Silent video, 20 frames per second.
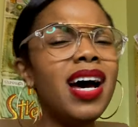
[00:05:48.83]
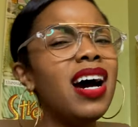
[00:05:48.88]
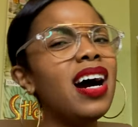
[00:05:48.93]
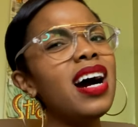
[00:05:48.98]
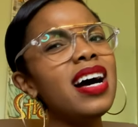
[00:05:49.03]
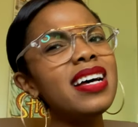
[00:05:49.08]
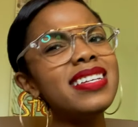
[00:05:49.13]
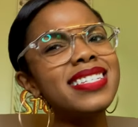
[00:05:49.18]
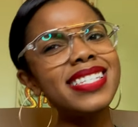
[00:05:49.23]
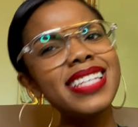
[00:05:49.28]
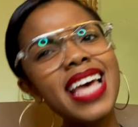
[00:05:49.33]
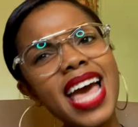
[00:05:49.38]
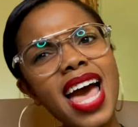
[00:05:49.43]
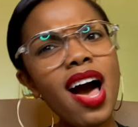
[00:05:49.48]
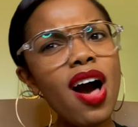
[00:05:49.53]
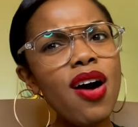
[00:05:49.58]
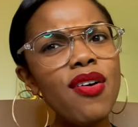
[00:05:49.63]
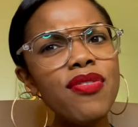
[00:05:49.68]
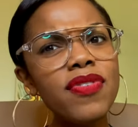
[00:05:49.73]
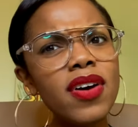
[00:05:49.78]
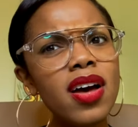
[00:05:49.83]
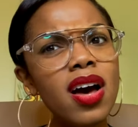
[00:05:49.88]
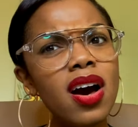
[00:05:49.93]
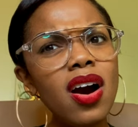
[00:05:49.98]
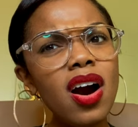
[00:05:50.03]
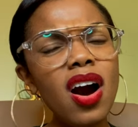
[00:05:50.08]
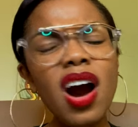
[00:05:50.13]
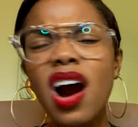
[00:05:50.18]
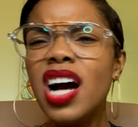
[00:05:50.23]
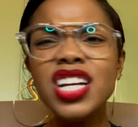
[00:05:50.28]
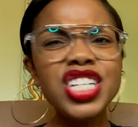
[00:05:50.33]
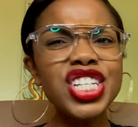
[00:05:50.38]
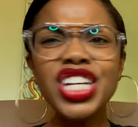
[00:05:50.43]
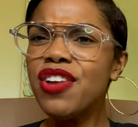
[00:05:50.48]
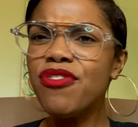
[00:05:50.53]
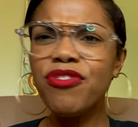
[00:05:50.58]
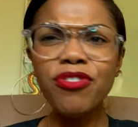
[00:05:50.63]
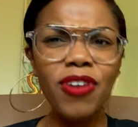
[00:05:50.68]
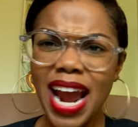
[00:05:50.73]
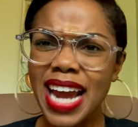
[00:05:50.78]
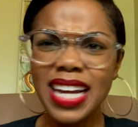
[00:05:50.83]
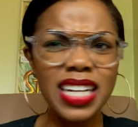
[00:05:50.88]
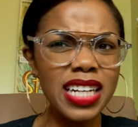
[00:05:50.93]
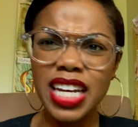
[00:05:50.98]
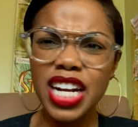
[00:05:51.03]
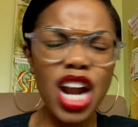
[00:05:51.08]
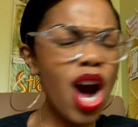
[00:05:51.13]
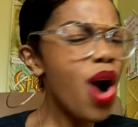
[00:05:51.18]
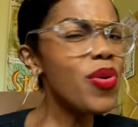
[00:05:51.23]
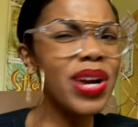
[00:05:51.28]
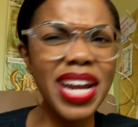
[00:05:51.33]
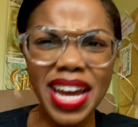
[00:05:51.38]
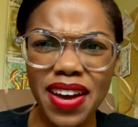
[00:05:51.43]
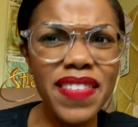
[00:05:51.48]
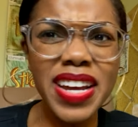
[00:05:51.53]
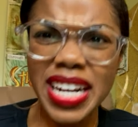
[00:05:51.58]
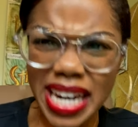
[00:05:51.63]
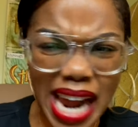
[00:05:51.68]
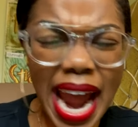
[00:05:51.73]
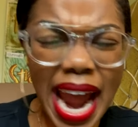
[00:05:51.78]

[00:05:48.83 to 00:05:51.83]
herself. Or she frankly don't give a